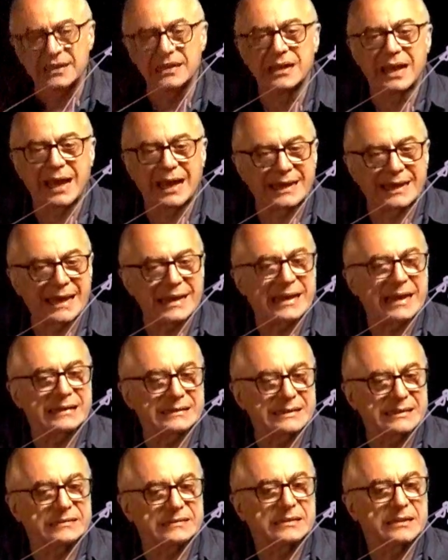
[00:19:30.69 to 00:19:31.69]
and I can
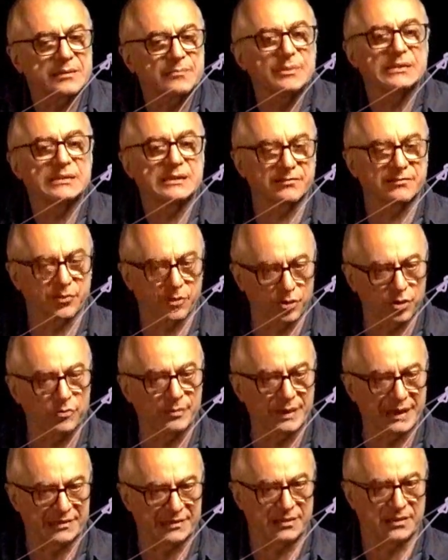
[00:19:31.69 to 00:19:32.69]
determine the
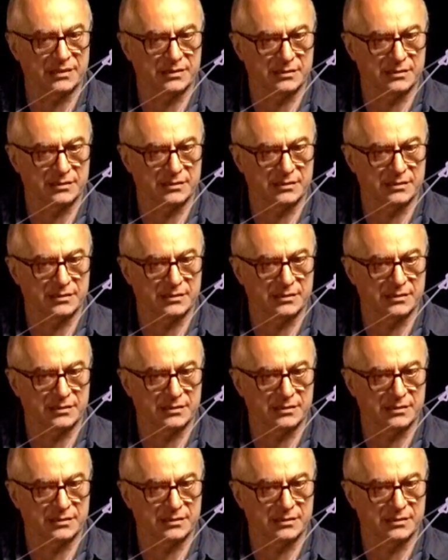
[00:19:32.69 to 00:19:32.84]
volumetric